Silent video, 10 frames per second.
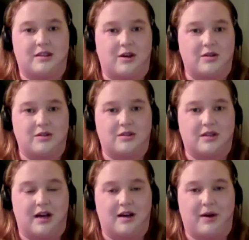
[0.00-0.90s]
those
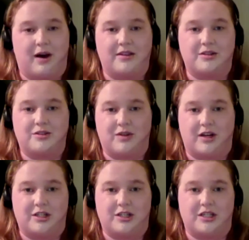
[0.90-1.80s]
other
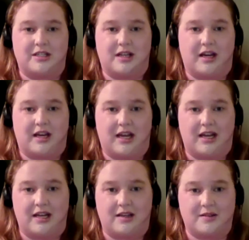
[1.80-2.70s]
strategies like
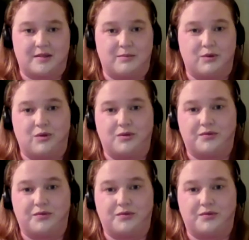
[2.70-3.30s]
eating small,